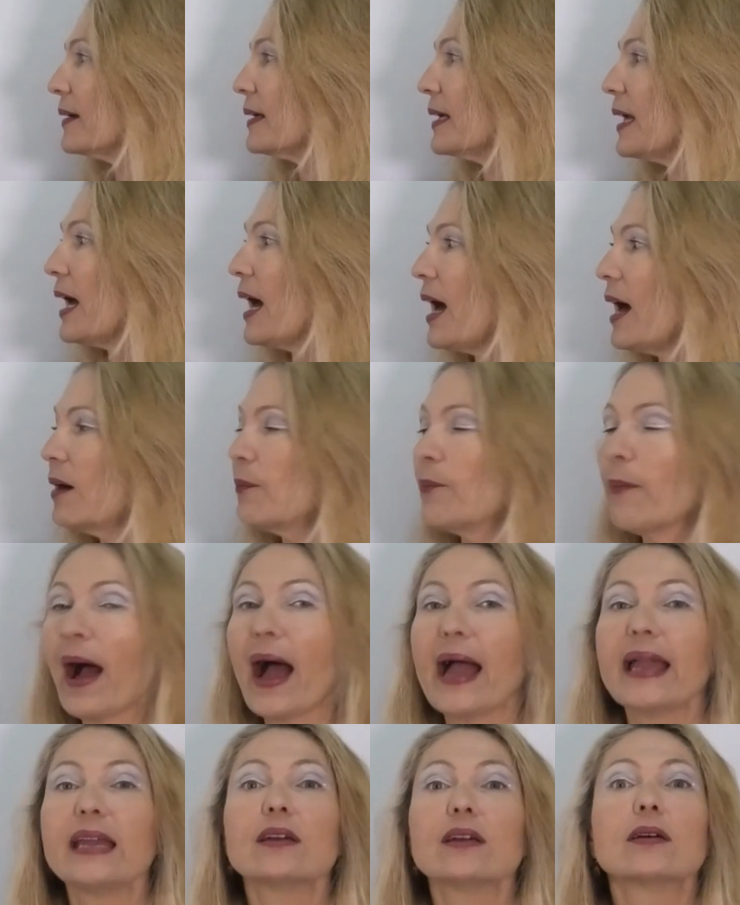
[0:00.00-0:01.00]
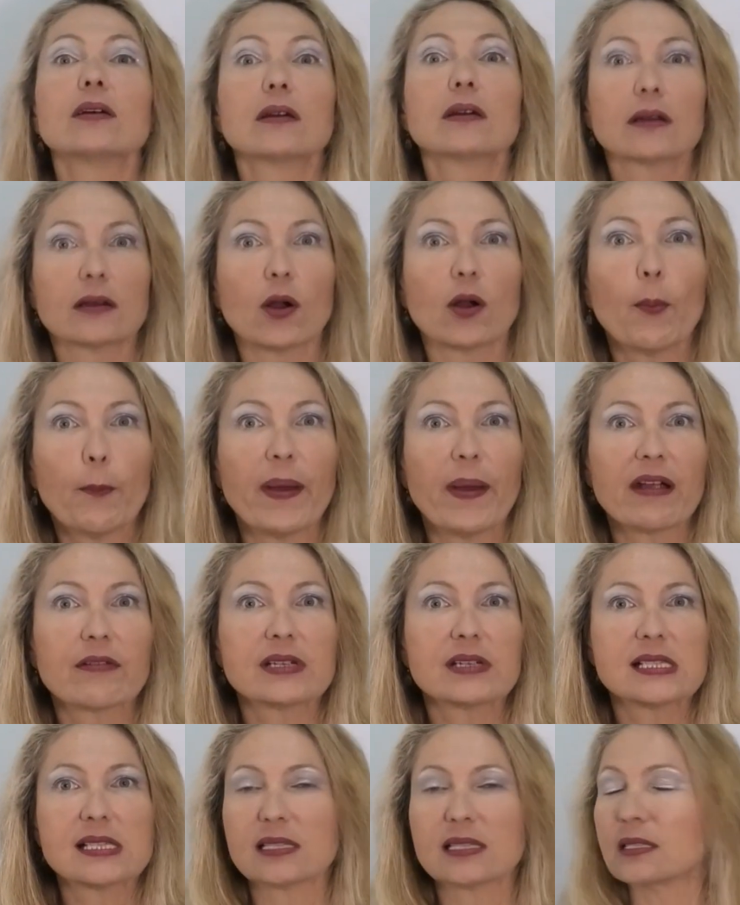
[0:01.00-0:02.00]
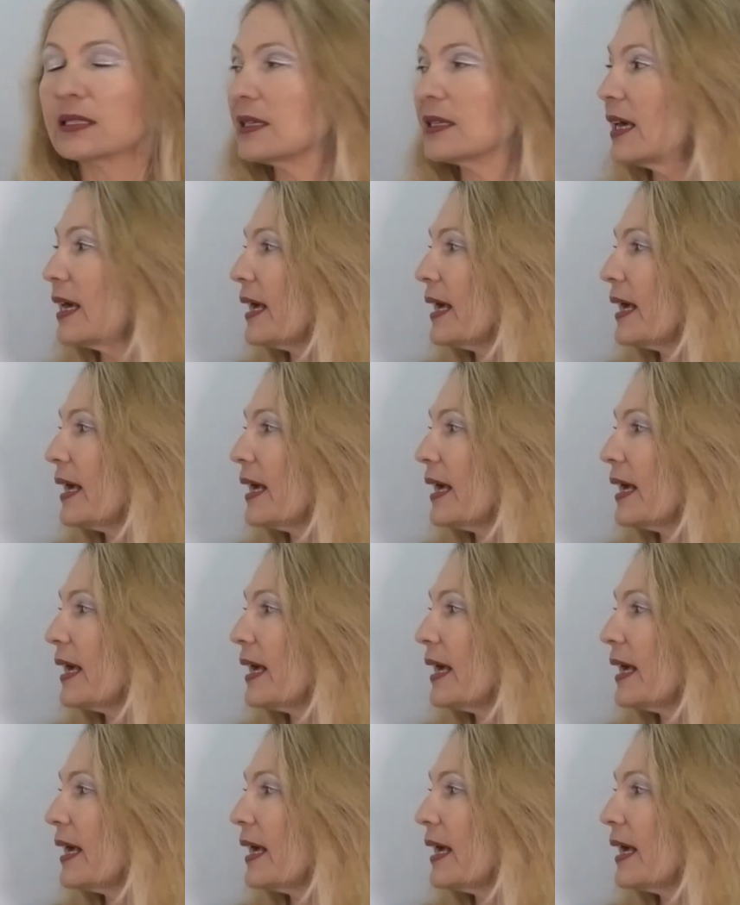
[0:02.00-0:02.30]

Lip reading: yeah, my comparison.